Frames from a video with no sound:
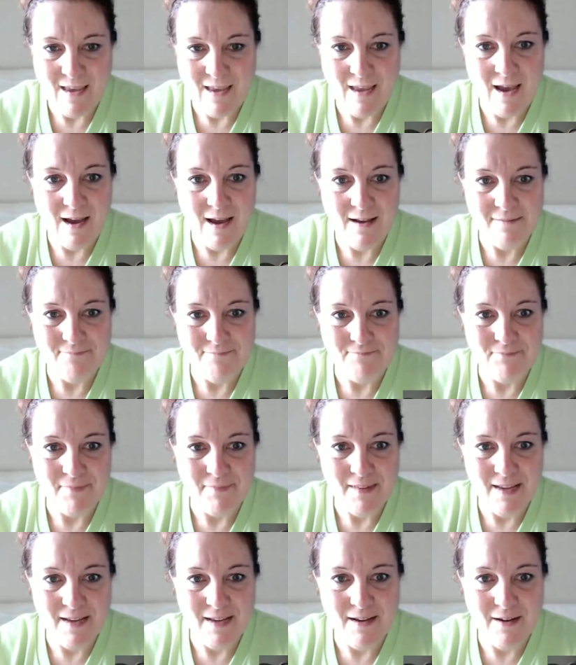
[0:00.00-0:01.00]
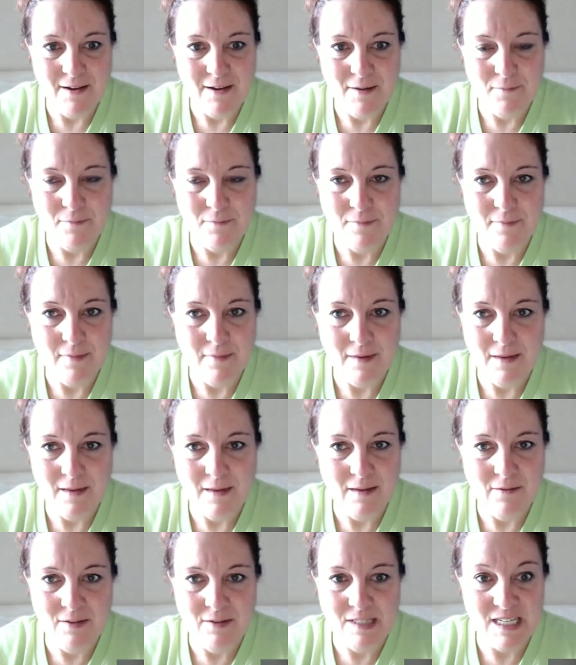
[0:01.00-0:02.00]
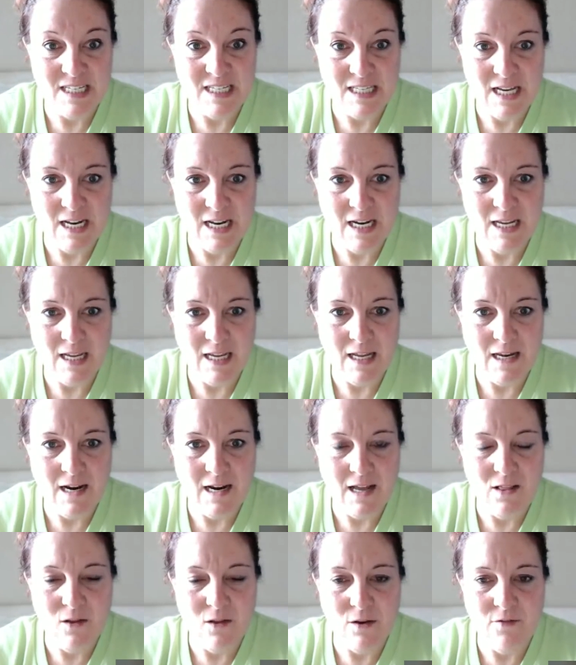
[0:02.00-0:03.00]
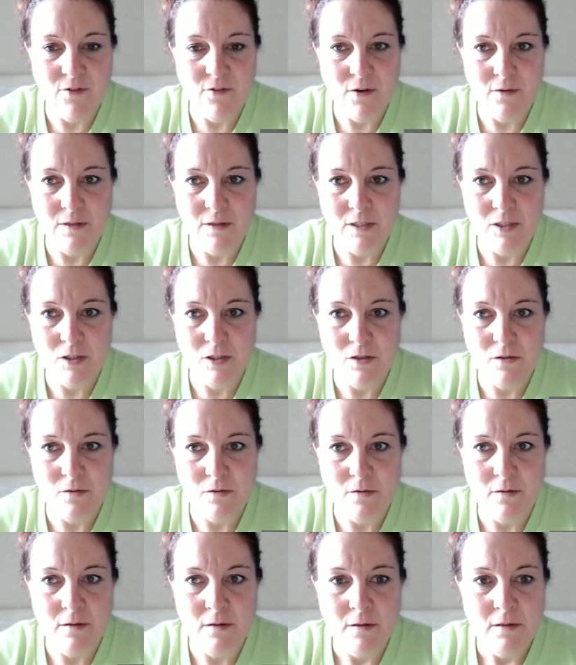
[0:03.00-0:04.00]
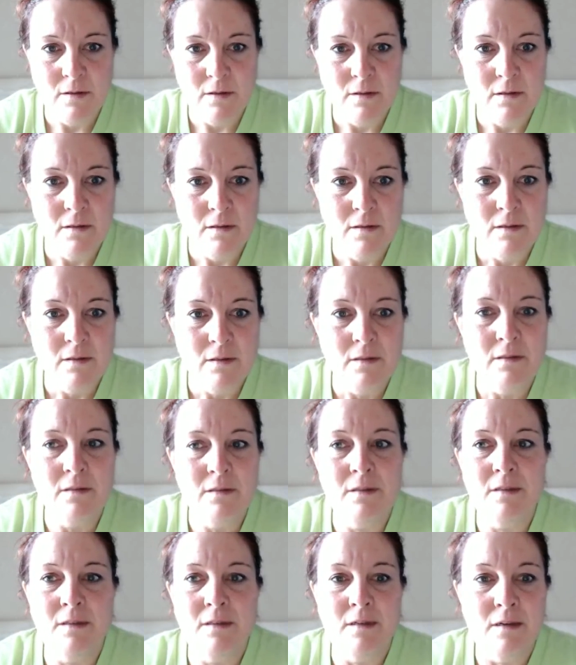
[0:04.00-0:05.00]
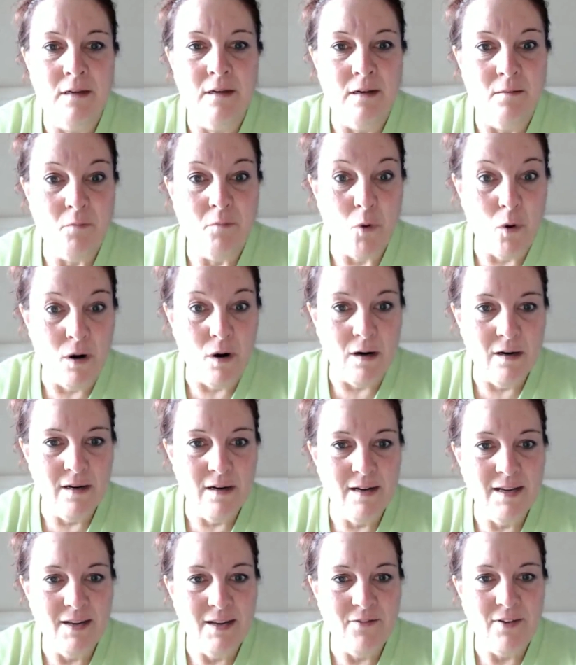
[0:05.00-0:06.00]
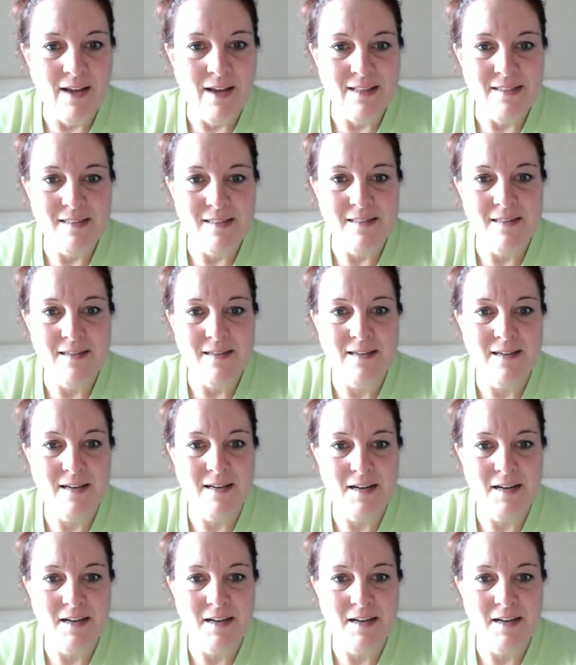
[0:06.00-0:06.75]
Yeah, it was exciting, and I look forward to more events.